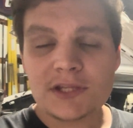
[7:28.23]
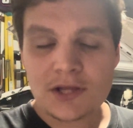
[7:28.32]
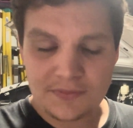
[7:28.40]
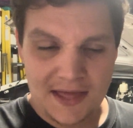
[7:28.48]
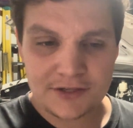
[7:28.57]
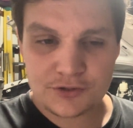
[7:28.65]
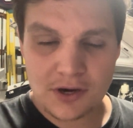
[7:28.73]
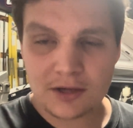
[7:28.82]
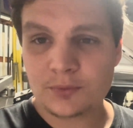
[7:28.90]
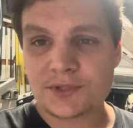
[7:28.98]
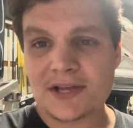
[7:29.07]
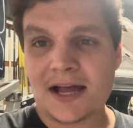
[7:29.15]
That
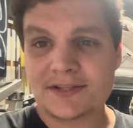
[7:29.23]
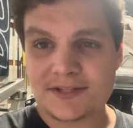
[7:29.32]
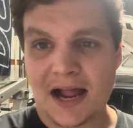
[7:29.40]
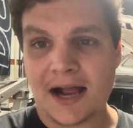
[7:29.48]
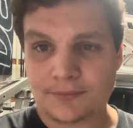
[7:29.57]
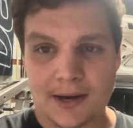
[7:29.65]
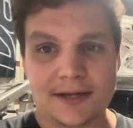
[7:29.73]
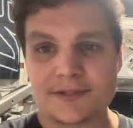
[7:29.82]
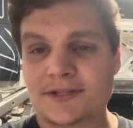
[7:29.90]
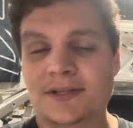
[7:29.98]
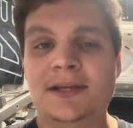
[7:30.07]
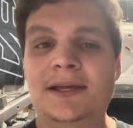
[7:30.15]
truck was on stock
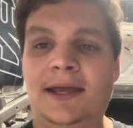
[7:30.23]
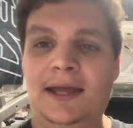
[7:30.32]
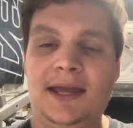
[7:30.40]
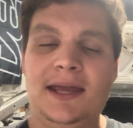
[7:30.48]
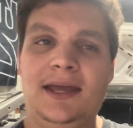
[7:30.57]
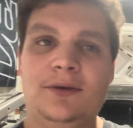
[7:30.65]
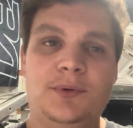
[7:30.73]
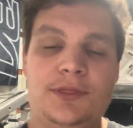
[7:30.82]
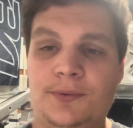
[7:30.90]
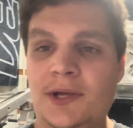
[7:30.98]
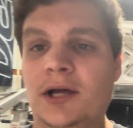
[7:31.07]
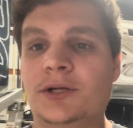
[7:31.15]
rods, and with
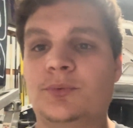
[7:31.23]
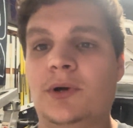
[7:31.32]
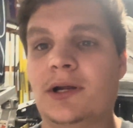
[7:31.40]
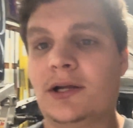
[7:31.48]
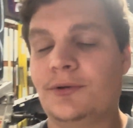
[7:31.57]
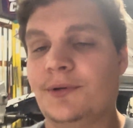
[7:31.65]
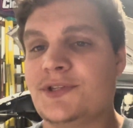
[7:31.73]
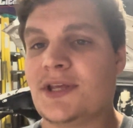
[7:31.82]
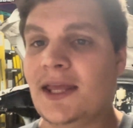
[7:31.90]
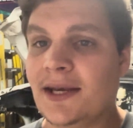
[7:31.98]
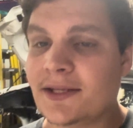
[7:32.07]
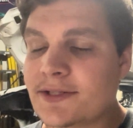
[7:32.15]
300 100s
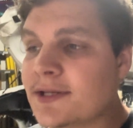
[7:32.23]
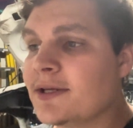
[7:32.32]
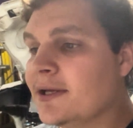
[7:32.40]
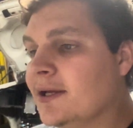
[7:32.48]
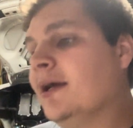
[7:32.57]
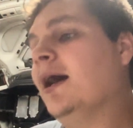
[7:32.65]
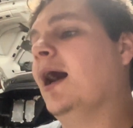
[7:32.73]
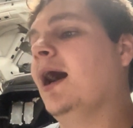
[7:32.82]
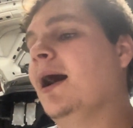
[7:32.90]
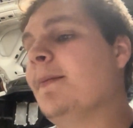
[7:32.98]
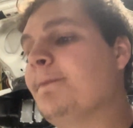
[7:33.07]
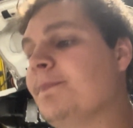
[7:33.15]
in it,
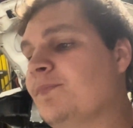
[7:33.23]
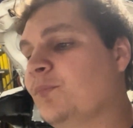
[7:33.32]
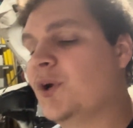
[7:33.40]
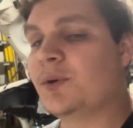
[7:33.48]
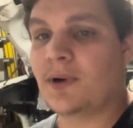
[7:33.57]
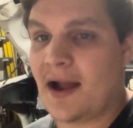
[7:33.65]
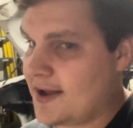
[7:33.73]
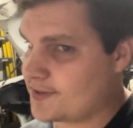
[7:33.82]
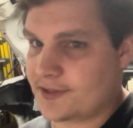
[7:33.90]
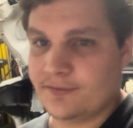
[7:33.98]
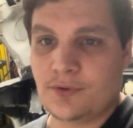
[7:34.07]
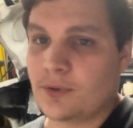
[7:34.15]
we were
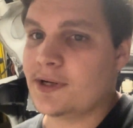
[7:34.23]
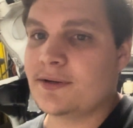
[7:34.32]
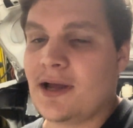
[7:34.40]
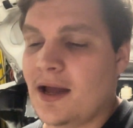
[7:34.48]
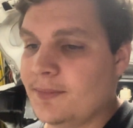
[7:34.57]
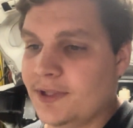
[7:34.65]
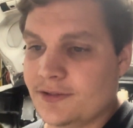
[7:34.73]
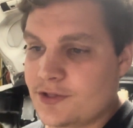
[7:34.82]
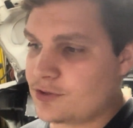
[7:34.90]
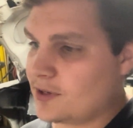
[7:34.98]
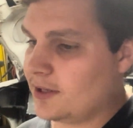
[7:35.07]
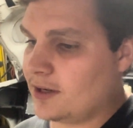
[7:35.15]
asking for it. I mean,
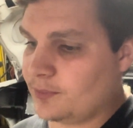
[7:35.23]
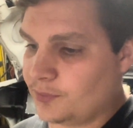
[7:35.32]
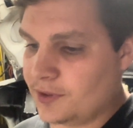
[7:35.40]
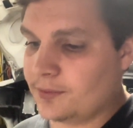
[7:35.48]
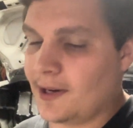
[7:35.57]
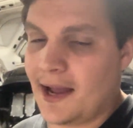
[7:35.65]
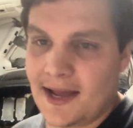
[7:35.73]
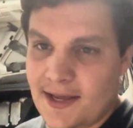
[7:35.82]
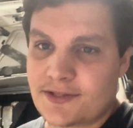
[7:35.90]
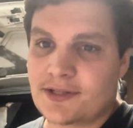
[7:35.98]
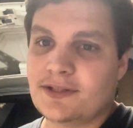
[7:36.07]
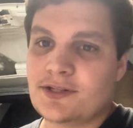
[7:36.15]
straight up, we were
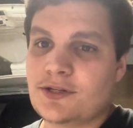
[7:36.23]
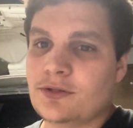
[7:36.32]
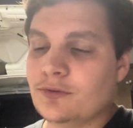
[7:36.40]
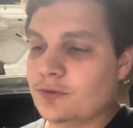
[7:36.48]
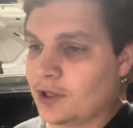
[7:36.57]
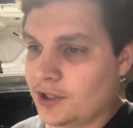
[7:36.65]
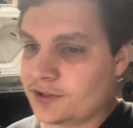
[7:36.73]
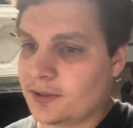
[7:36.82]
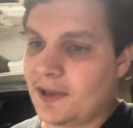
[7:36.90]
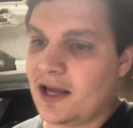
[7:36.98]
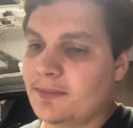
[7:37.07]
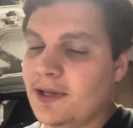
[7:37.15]
asking to hurt the
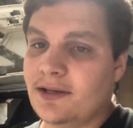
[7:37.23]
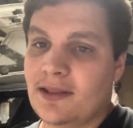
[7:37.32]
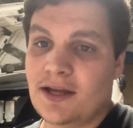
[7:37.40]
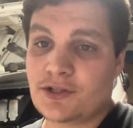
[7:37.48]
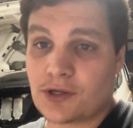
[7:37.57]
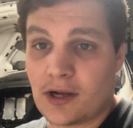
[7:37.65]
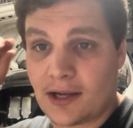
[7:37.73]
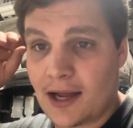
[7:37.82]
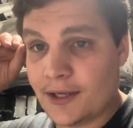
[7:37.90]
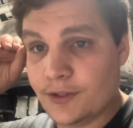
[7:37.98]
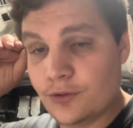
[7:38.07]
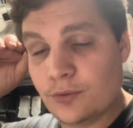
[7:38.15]
bottom end of that truck.
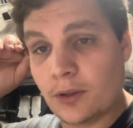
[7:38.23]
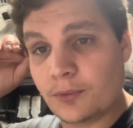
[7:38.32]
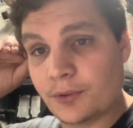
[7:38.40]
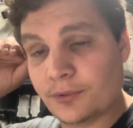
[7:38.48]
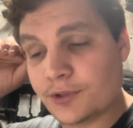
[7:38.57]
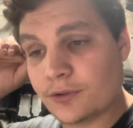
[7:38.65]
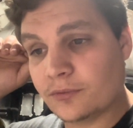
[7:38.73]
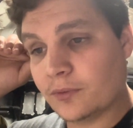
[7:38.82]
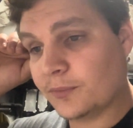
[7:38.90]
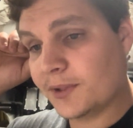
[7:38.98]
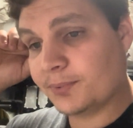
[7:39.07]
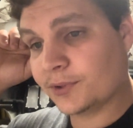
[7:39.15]
I knew what we were doing
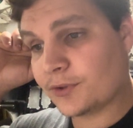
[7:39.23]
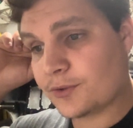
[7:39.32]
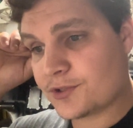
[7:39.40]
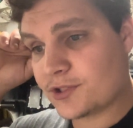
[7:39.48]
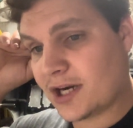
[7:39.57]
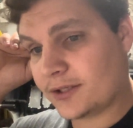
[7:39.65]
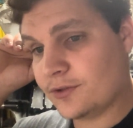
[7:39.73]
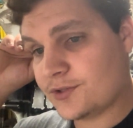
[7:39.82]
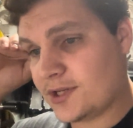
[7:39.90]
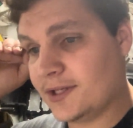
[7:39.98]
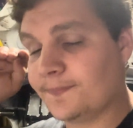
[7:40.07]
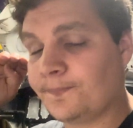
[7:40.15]
when we put those
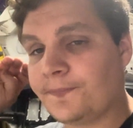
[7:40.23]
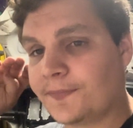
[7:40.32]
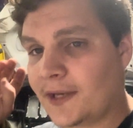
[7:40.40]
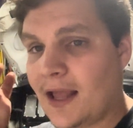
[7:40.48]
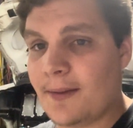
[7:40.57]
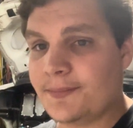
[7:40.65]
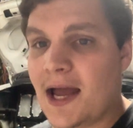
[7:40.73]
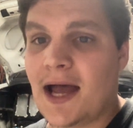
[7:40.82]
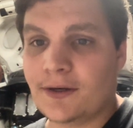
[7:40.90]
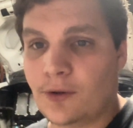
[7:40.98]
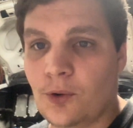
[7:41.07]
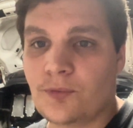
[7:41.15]
injectors in. I'm
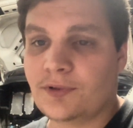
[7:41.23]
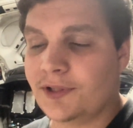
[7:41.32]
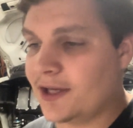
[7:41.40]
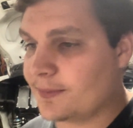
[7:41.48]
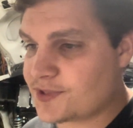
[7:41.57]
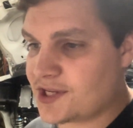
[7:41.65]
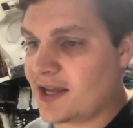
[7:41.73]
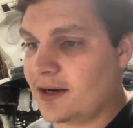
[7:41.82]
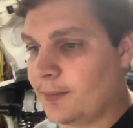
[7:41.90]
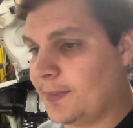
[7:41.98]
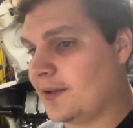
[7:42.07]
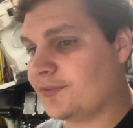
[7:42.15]
not overly upset
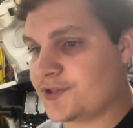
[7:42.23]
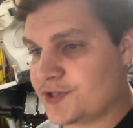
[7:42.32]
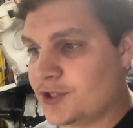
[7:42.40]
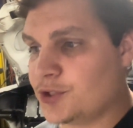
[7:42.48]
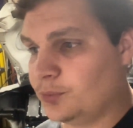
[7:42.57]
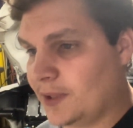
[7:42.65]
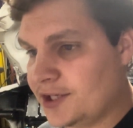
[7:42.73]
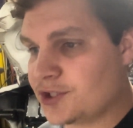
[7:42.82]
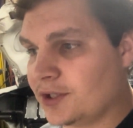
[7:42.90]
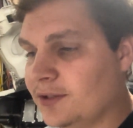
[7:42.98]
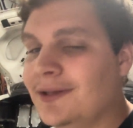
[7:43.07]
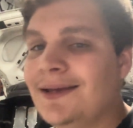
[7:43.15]
about the
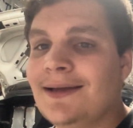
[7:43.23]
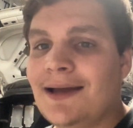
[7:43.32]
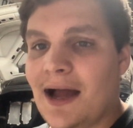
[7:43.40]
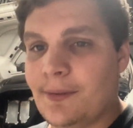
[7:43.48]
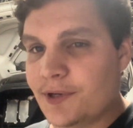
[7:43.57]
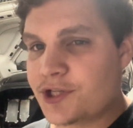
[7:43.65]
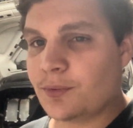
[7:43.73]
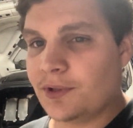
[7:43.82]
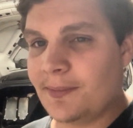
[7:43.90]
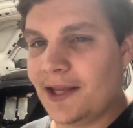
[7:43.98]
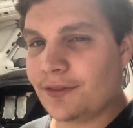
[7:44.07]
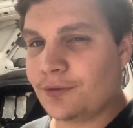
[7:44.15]
situation. I wish it would
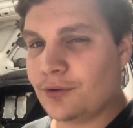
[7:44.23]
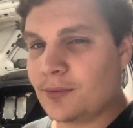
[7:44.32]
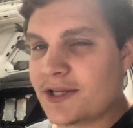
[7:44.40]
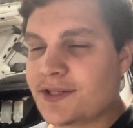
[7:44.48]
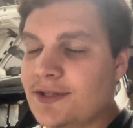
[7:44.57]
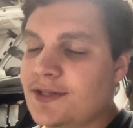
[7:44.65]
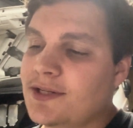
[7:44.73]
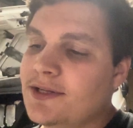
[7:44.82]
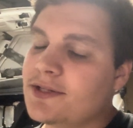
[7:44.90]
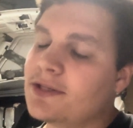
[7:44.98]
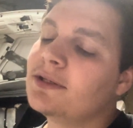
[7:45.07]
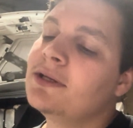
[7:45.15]
have made it through the rest of the
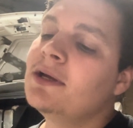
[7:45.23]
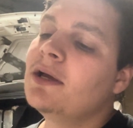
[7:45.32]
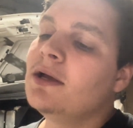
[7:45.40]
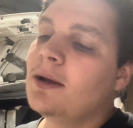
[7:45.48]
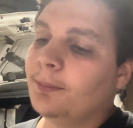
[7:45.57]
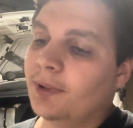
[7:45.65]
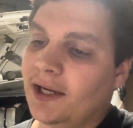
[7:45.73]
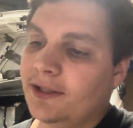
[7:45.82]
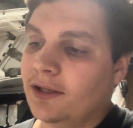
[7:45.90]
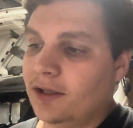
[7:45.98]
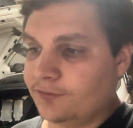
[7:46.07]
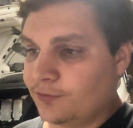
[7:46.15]
season,
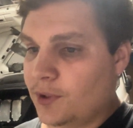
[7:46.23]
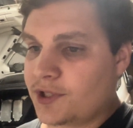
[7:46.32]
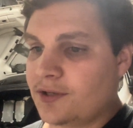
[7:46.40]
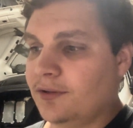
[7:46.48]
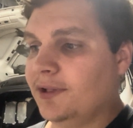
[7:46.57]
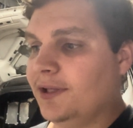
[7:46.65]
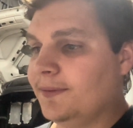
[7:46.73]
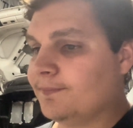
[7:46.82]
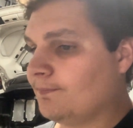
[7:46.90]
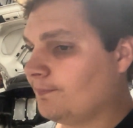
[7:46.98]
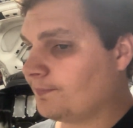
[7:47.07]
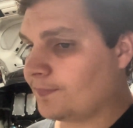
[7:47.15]
but unfortunately,
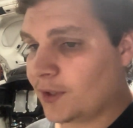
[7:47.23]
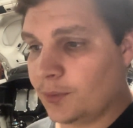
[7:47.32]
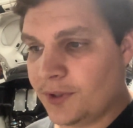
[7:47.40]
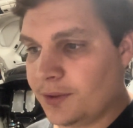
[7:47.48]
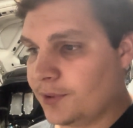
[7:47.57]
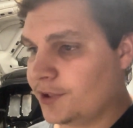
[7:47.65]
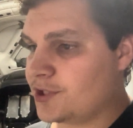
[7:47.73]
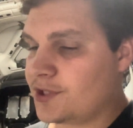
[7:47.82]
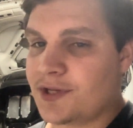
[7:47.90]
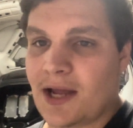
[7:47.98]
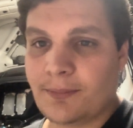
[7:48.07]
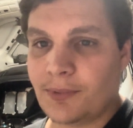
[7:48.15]
we were
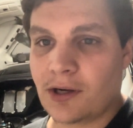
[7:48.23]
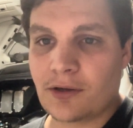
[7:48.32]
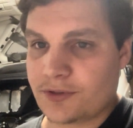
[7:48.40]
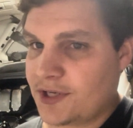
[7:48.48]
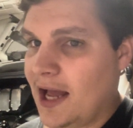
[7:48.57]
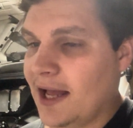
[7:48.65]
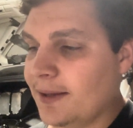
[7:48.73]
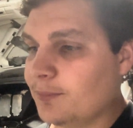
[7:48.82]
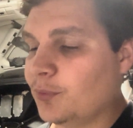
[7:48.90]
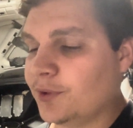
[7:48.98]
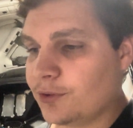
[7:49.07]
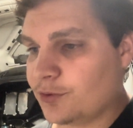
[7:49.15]
just on borrowed
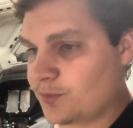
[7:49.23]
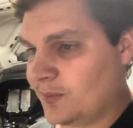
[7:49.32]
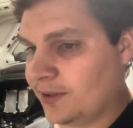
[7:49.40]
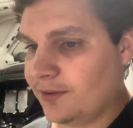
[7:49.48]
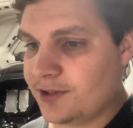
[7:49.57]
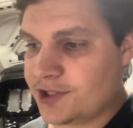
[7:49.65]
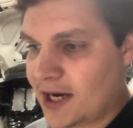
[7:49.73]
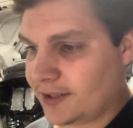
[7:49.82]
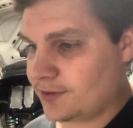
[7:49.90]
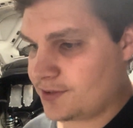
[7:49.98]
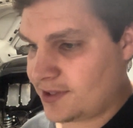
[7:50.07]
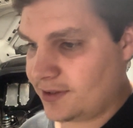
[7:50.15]
time with those bigger
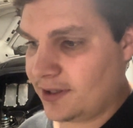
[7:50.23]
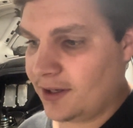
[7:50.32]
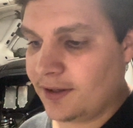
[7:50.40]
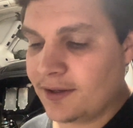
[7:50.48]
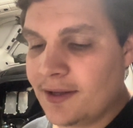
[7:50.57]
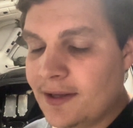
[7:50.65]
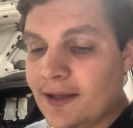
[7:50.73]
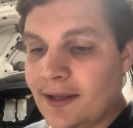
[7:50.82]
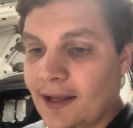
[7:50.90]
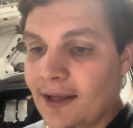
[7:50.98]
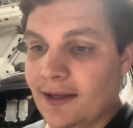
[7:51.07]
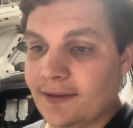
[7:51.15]
injectors in there,
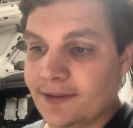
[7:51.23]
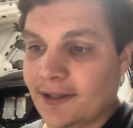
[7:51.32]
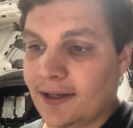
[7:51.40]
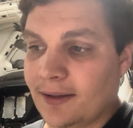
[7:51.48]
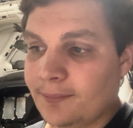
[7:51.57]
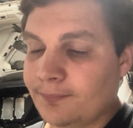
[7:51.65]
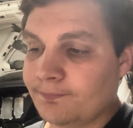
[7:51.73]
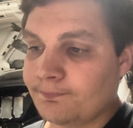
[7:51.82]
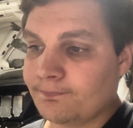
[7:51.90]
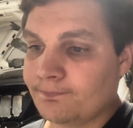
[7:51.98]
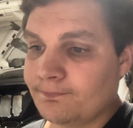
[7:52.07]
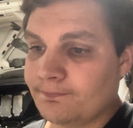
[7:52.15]
and
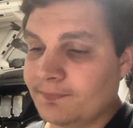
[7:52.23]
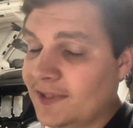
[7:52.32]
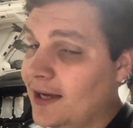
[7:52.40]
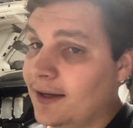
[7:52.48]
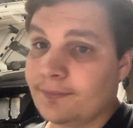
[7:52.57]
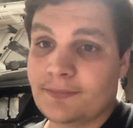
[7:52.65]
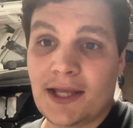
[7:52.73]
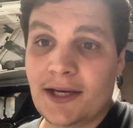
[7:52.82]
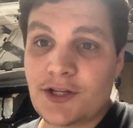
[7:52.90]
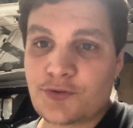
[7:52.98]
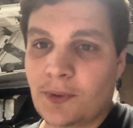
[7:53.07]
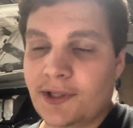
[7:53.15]
yeah, it
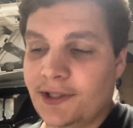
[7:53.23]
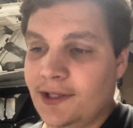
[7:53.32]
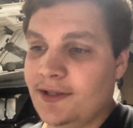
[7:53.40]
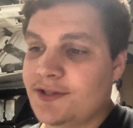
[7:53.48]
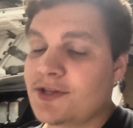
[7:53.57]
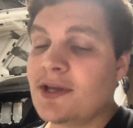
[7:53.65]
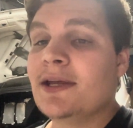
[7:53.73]
is what it is.